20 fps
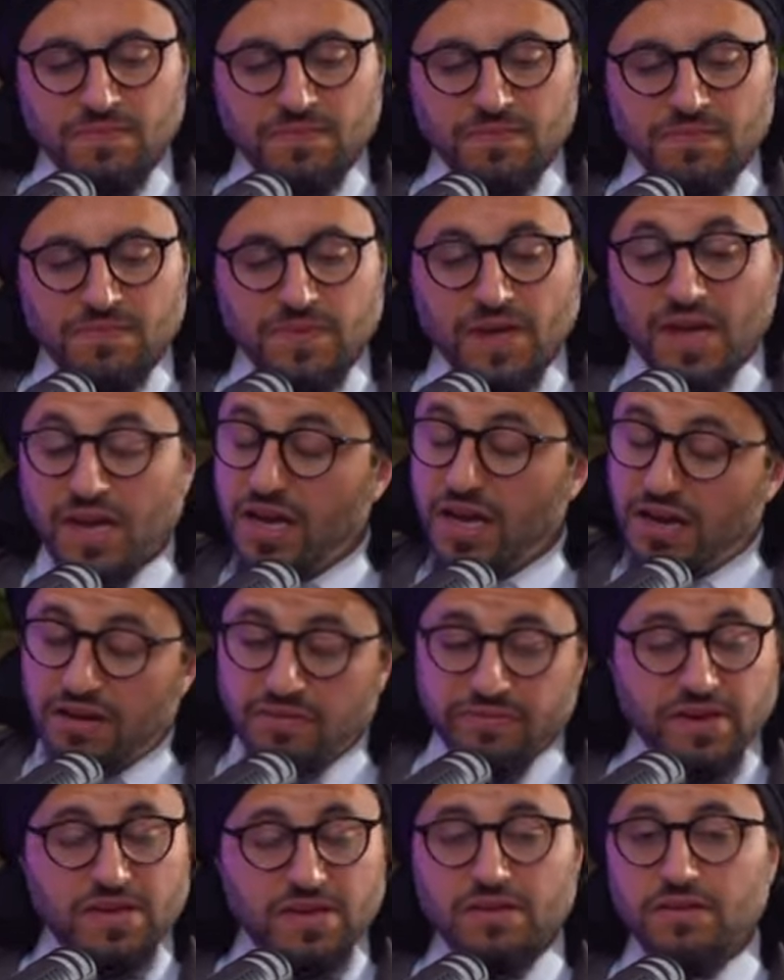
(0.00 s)
I got
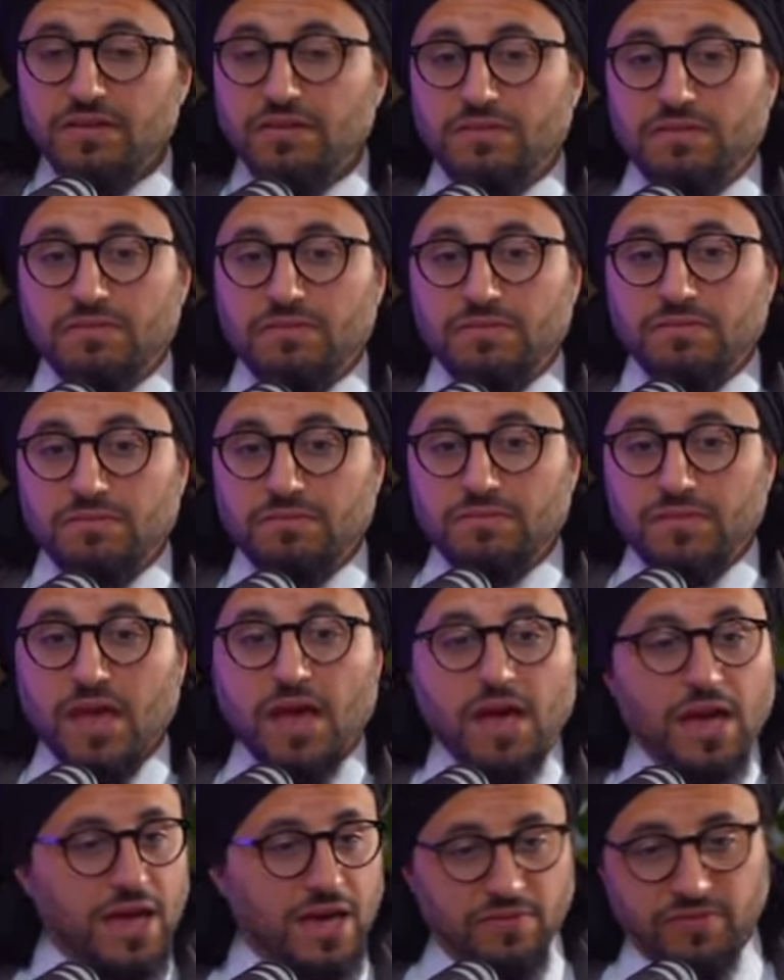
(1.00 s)
invited.
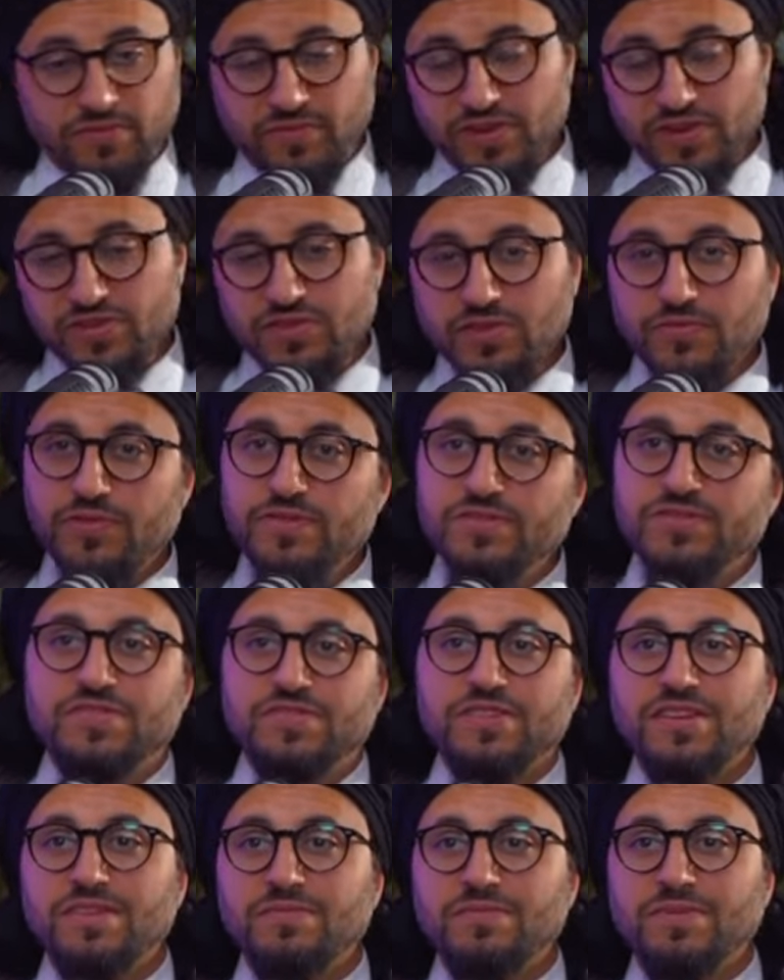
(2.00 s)
I had fish the first
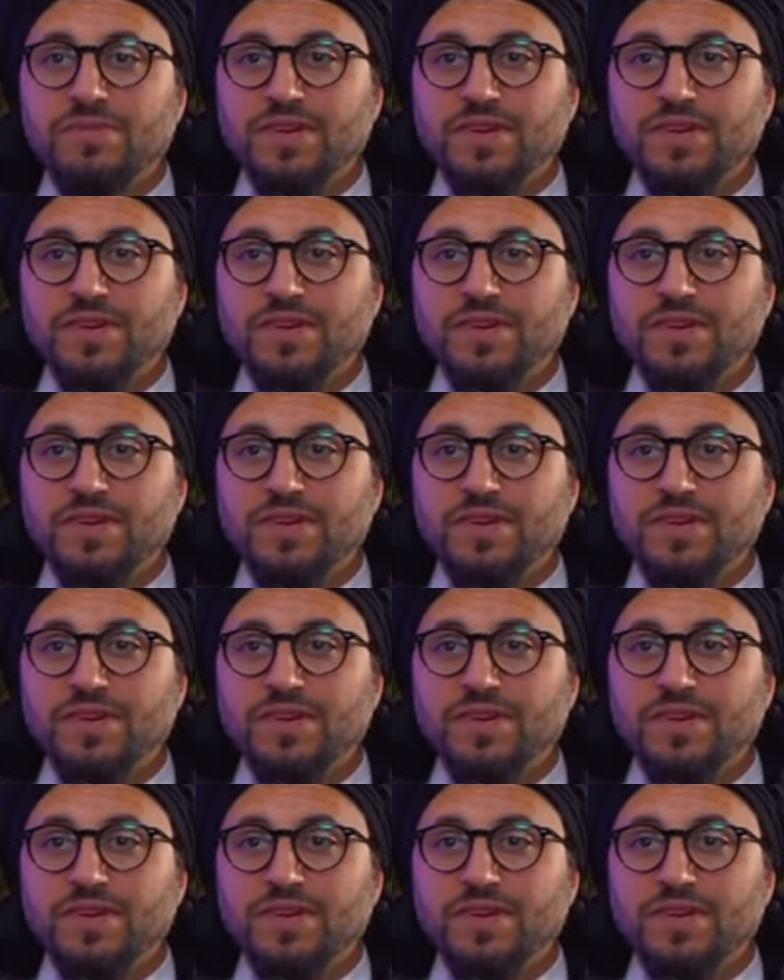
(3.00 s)
time.